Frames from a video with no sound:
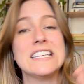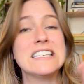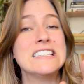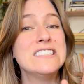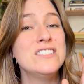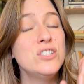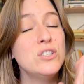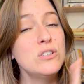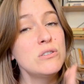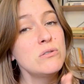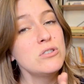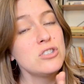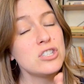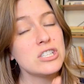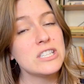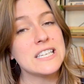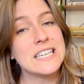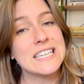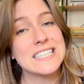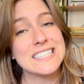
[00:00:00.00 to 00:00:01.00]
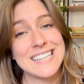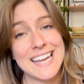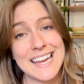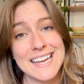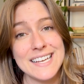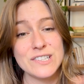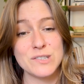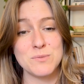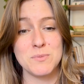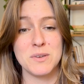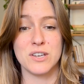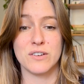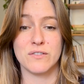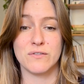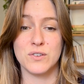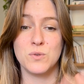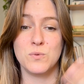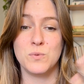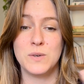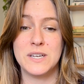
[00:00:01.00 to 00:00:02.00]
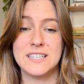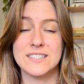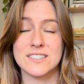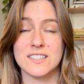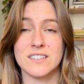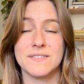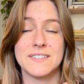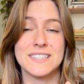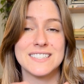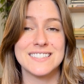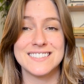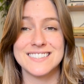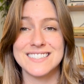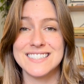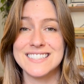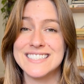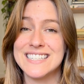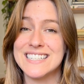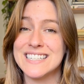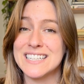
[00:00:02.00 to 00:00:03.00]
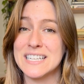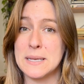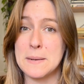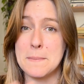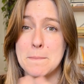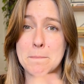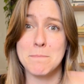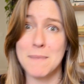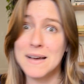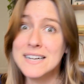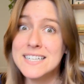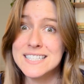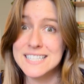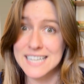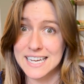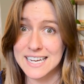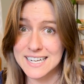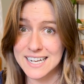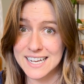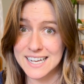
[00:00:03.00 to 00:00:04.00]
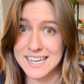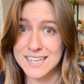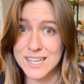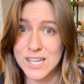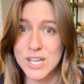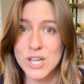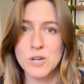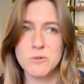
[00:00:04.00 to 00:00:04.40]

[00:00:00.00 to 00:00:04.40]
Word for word: And usually it takes me a few weeks of consistently meditating,